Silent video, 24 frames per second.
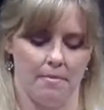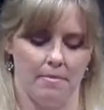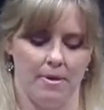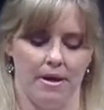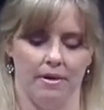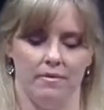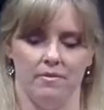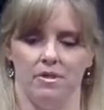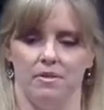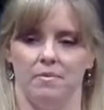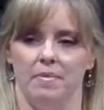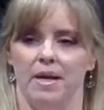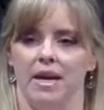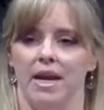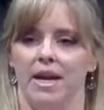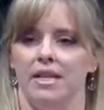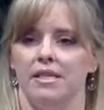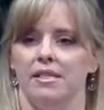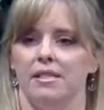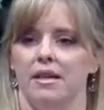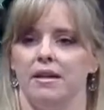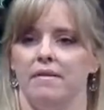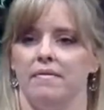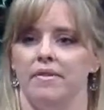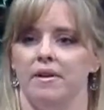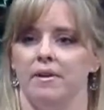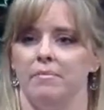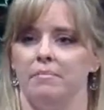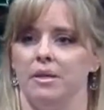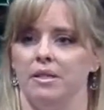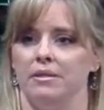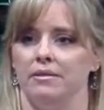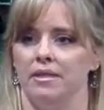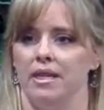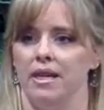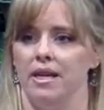but it was because of their
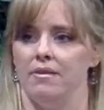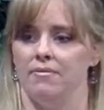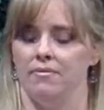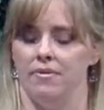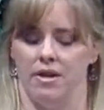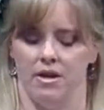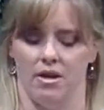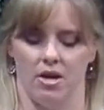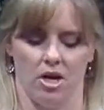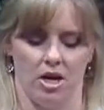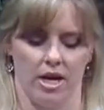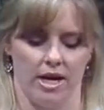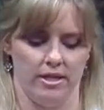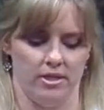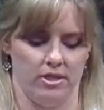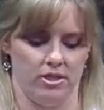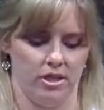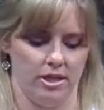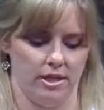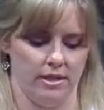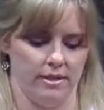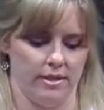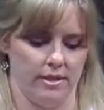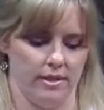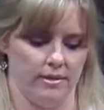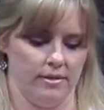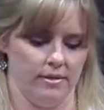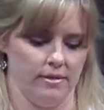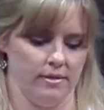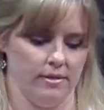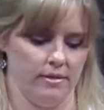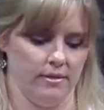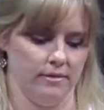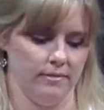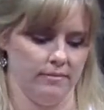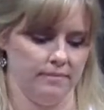belief in Christ
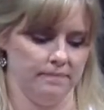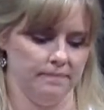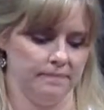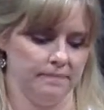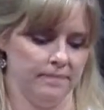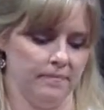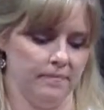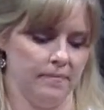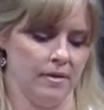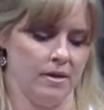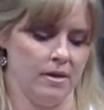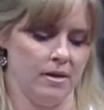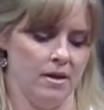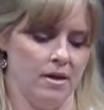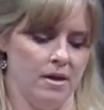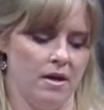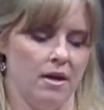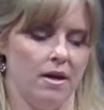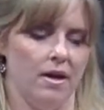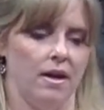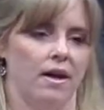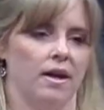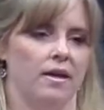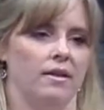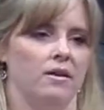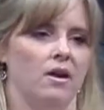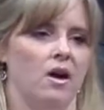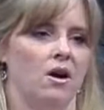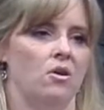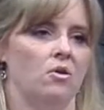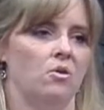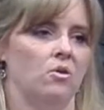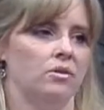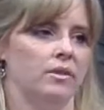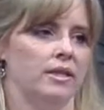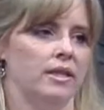Jesus. And
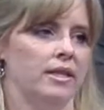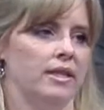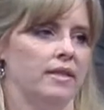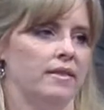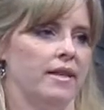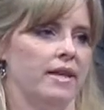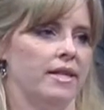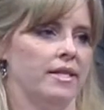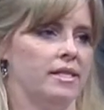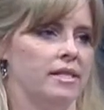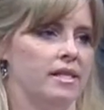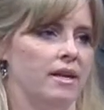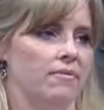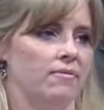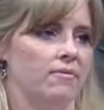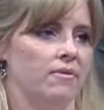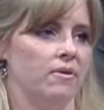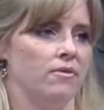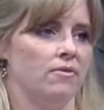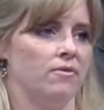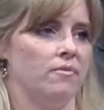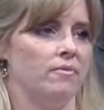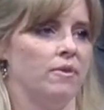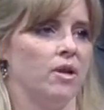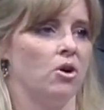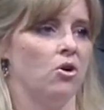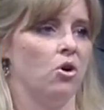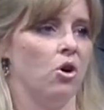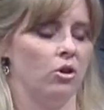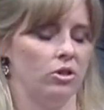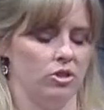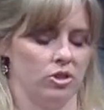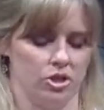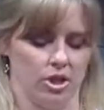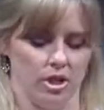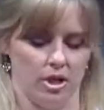not only did they suffer from the
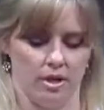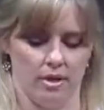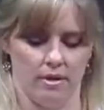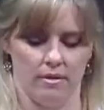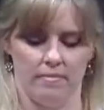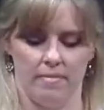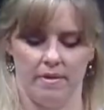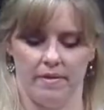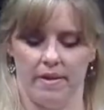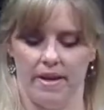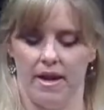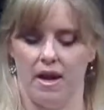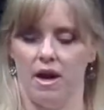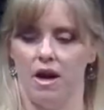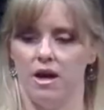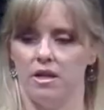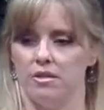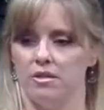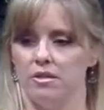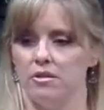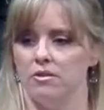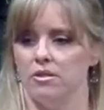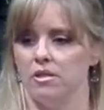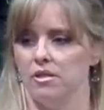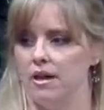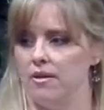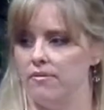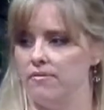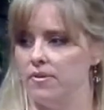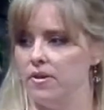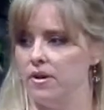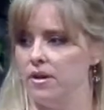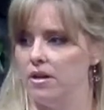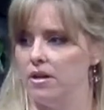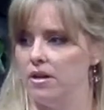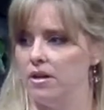culture, but they also
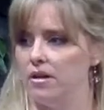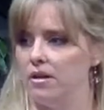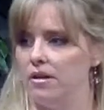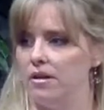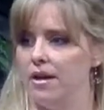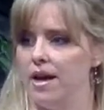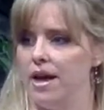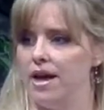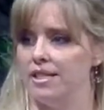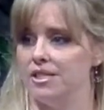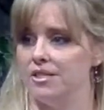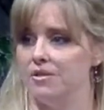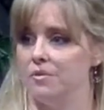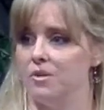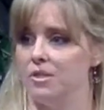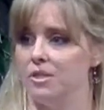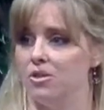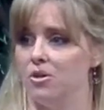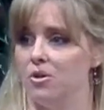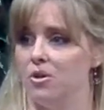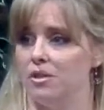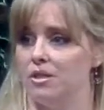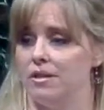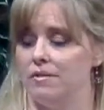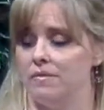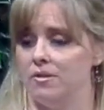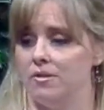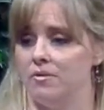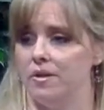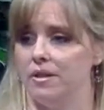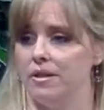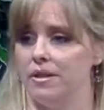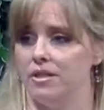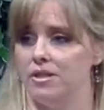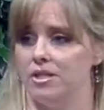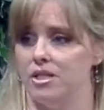suffered as a result of the
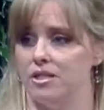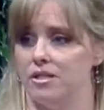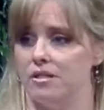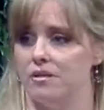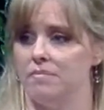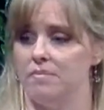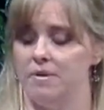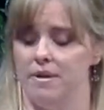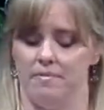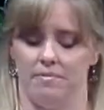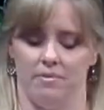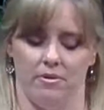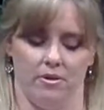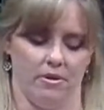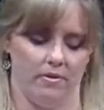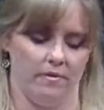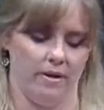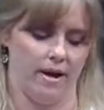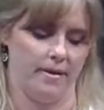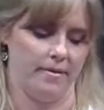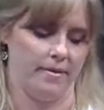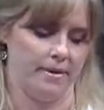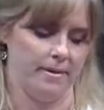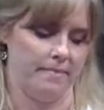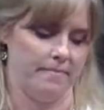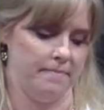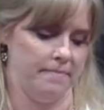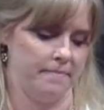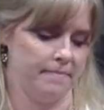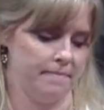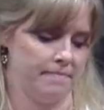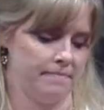religious people around them.